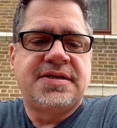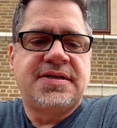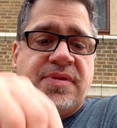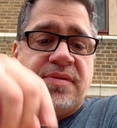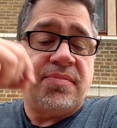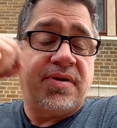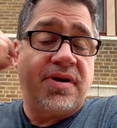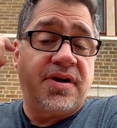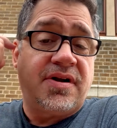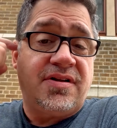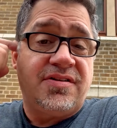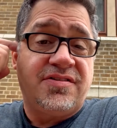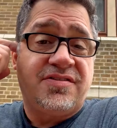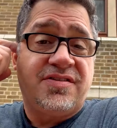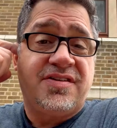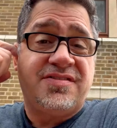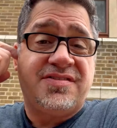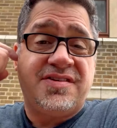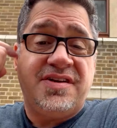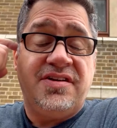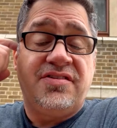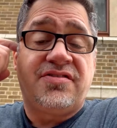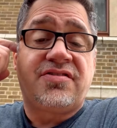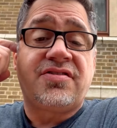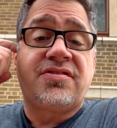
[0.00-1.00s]
but it also has an
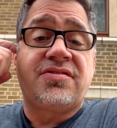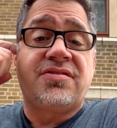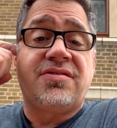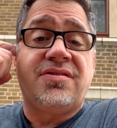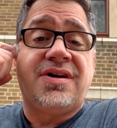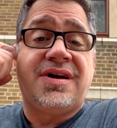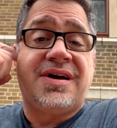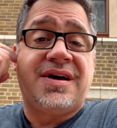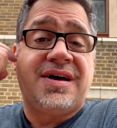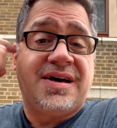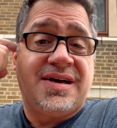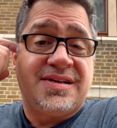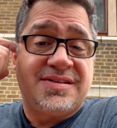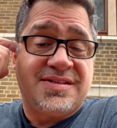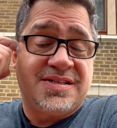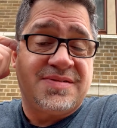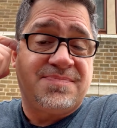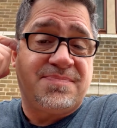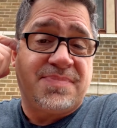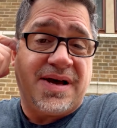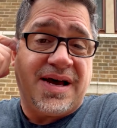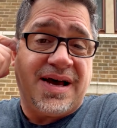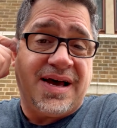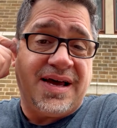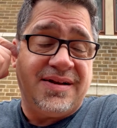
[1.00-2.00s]
internal
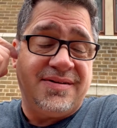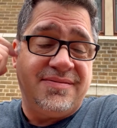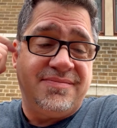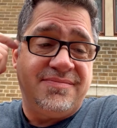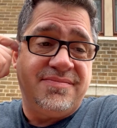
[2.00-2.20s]
hotspot,